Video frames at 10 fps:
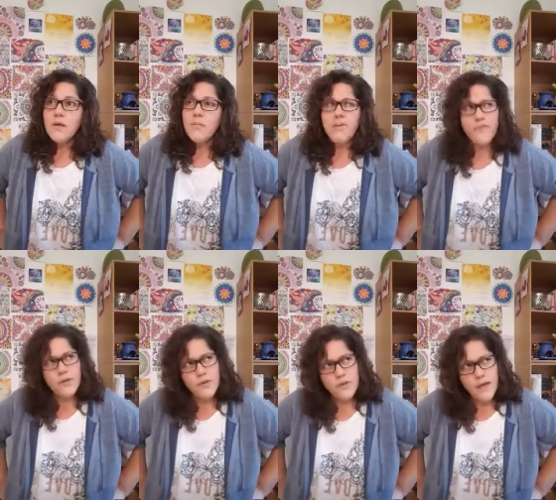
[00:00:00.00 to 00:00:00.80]
But if I
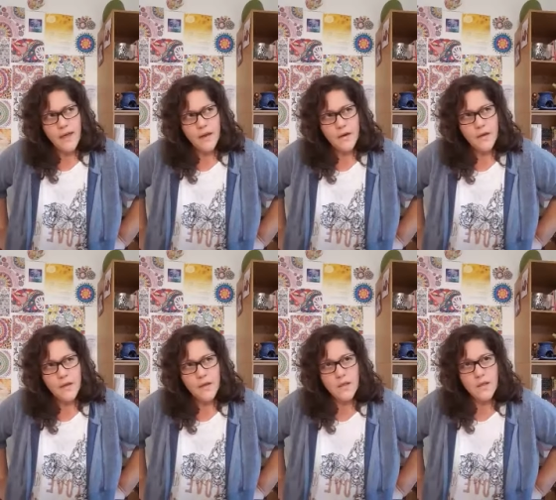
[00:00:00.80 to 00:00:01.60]
do that,
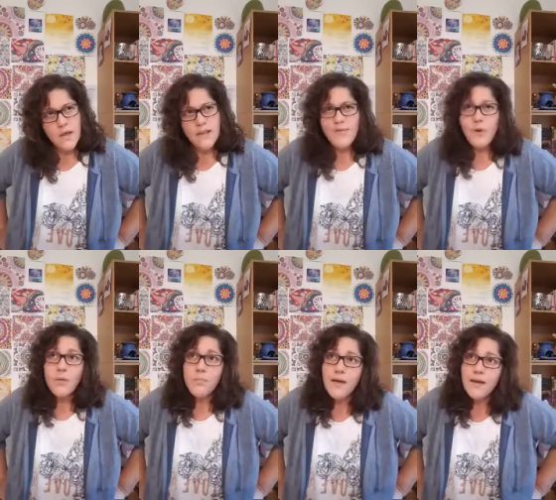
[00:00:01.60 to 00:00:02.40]
and then,
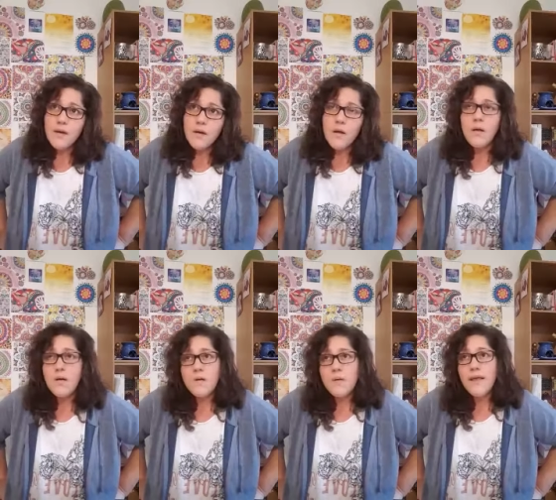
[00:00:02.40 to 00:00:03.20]
oh, but,
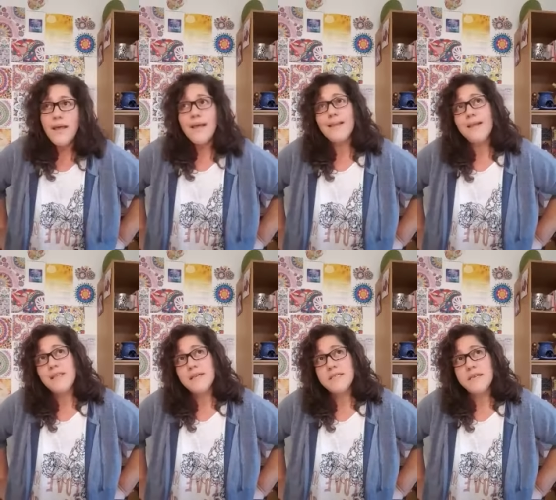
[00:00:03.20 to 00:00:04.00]
oh, and then
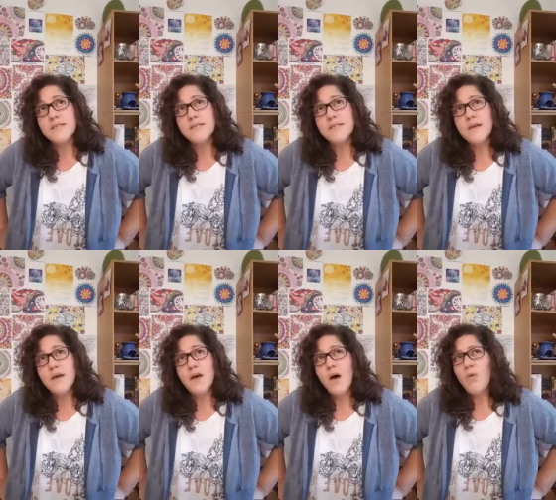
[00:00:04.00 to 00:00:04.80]
there's this.
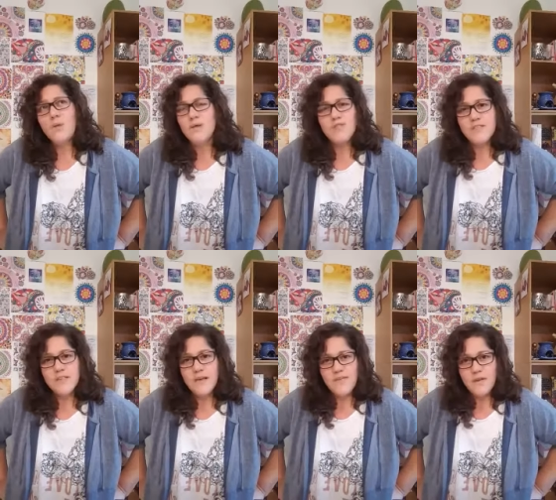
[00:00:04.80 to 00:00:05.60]
Oh, well, I'll just
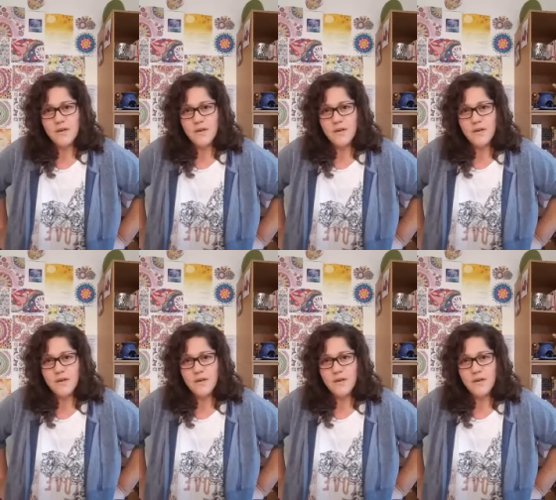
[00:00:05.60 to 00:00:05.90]
leave it.